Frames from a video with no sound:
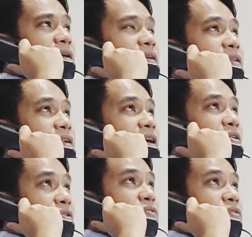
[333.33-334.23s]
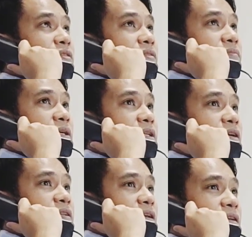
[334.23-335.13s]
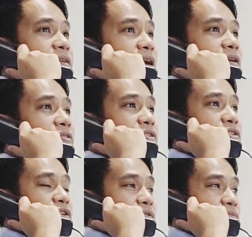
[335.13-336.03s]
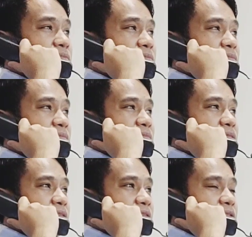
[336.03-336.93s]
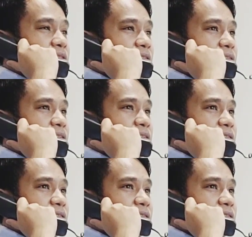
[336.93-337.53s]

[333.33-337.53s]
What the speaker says: not old, but they're not also new, I would say.